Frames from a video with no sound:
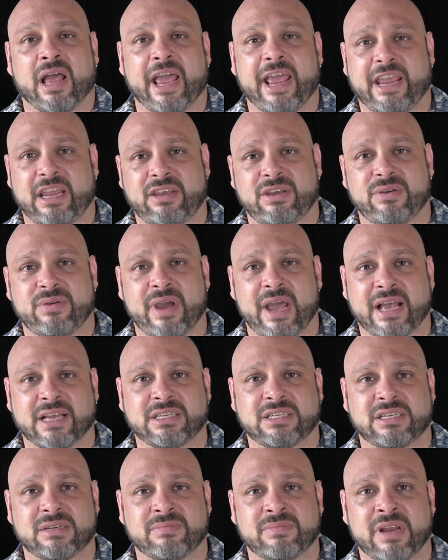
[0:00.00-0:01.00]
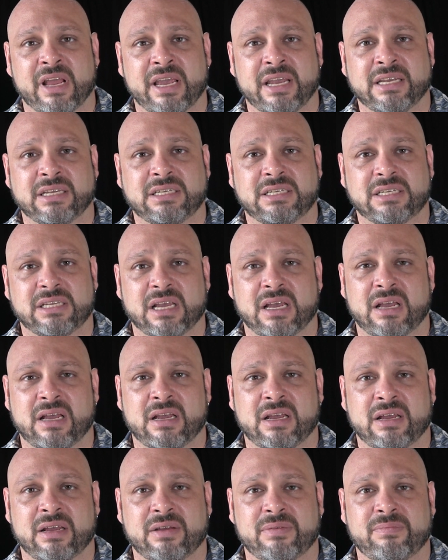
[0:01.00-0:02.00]
AU has some nice
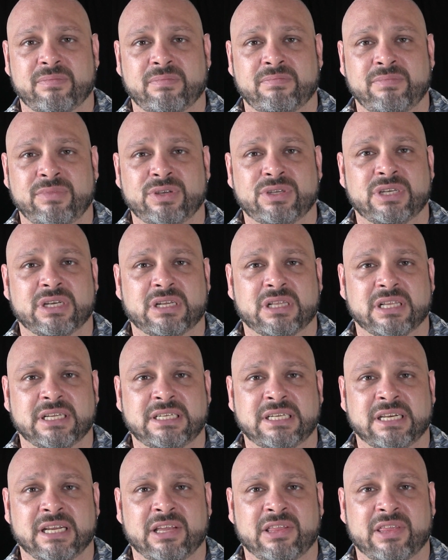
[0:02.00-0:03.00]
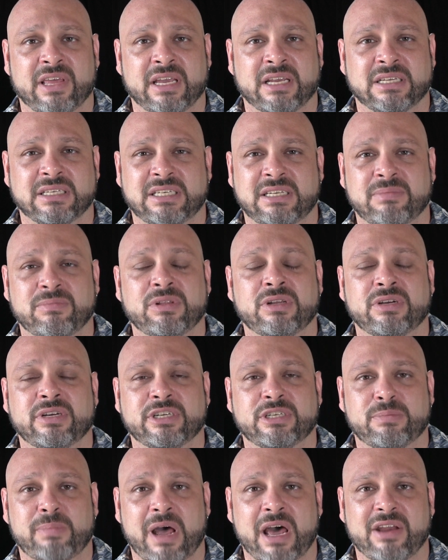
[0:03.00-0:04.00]
music listening things similar
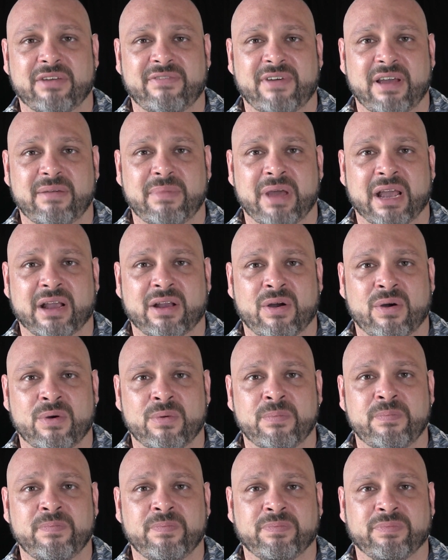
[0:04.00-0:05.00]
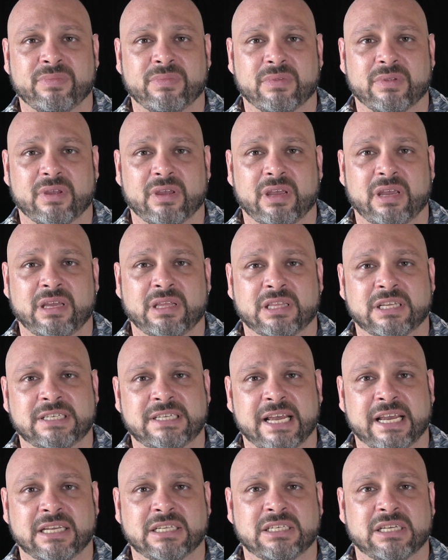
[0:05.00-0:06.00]
to Spotify back home in the
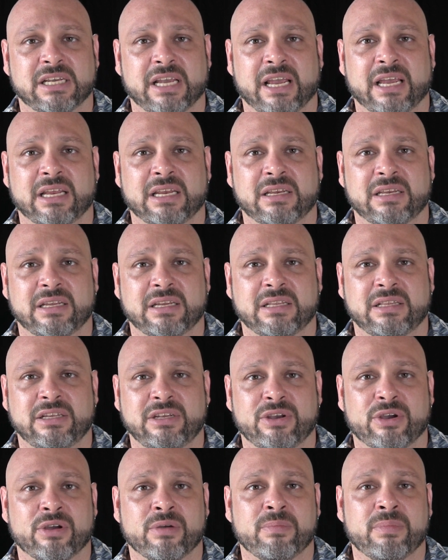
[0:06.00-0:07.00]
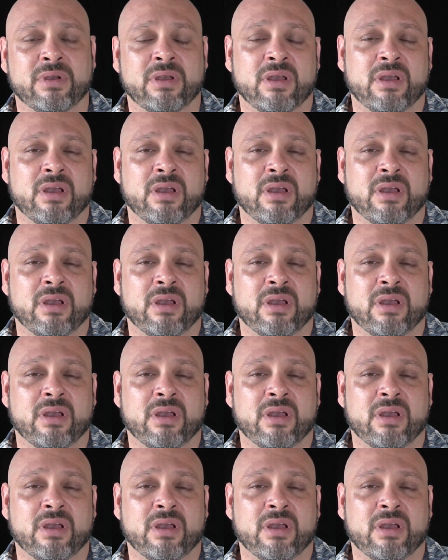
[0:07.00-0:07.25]
States and in Europe,